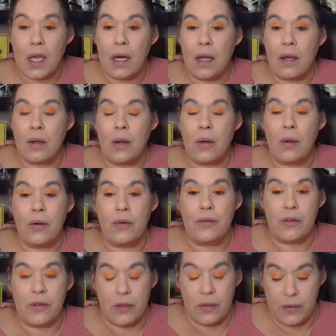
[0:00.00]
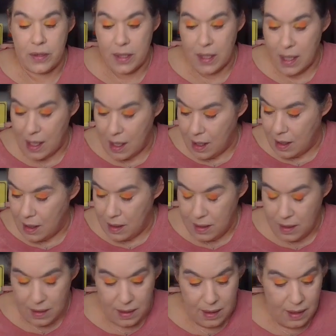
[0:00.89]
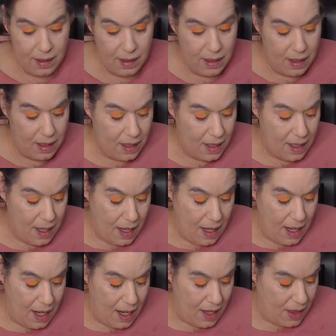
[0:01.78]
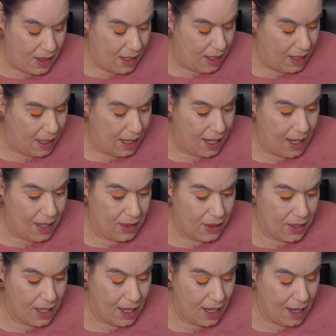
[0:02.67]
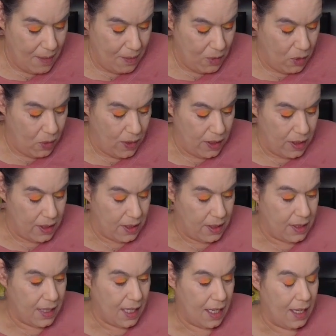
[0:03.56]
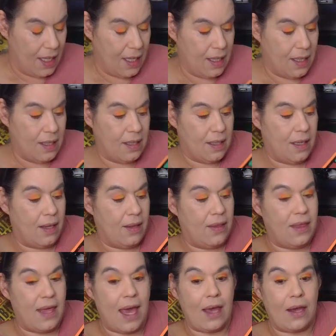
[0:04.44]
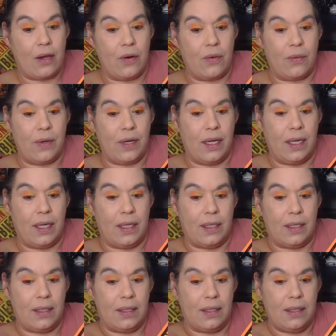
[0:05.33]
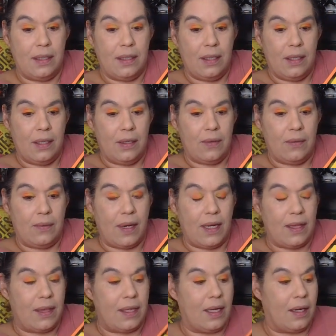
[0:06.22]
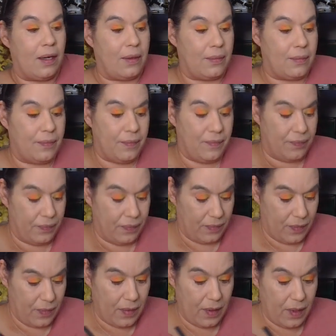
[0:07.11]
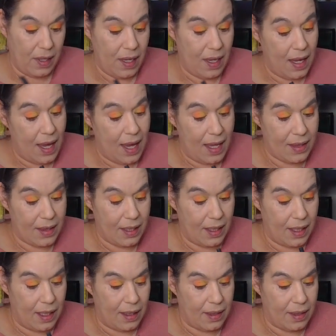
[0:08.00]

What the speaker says: I'll go over those again. And then I think I'm going to take that green right there at the